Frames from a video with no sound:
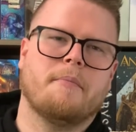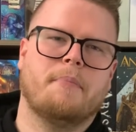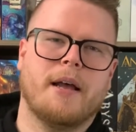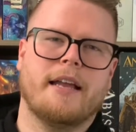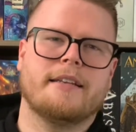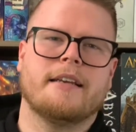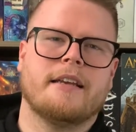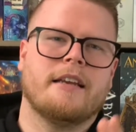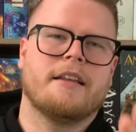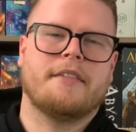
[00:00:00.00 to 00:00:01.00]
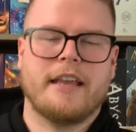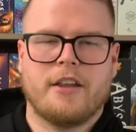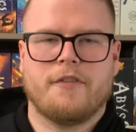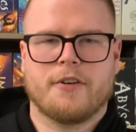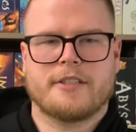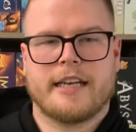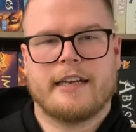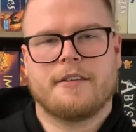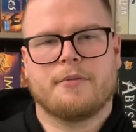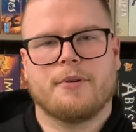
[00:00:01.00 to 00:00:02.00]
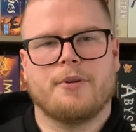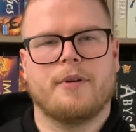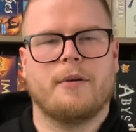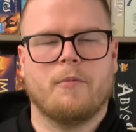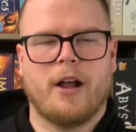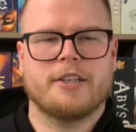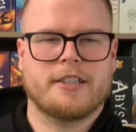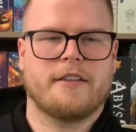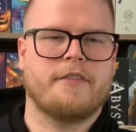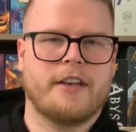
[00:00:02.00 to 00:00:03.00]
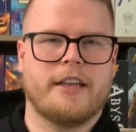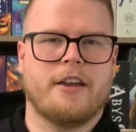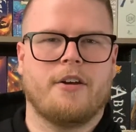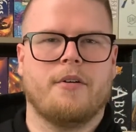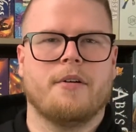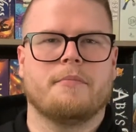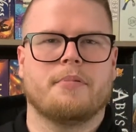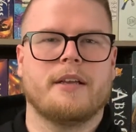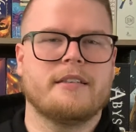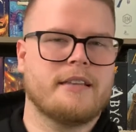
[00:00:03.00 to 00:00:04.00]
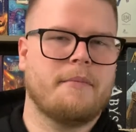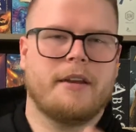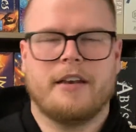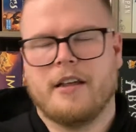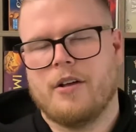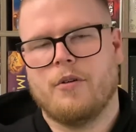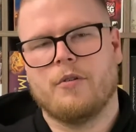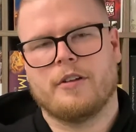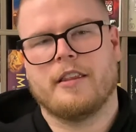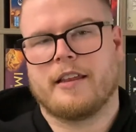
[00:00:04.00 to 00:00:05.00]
But thank you for sticking through and watching the video. Please let me know.